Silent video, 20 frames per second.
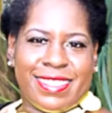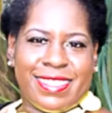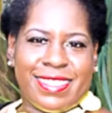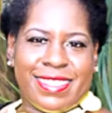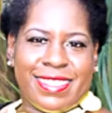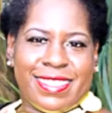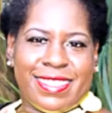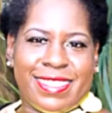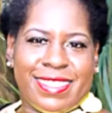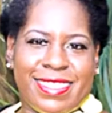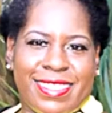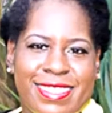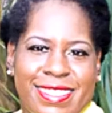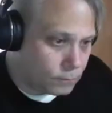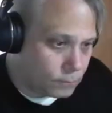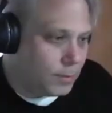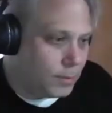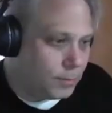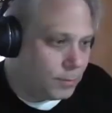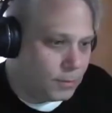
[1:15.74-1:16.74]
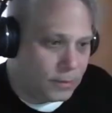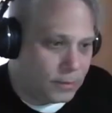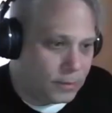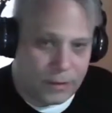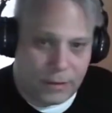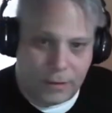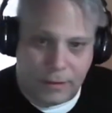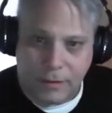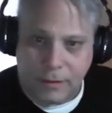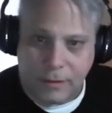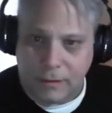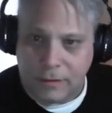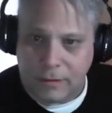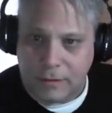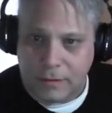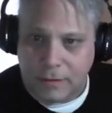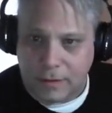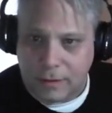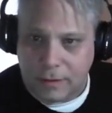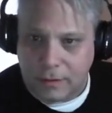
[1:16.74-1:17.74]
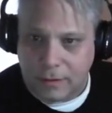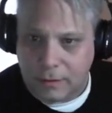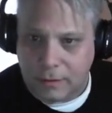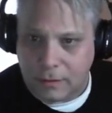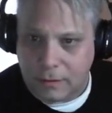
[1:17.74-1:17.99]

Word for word: We got a lot of people to let in here today.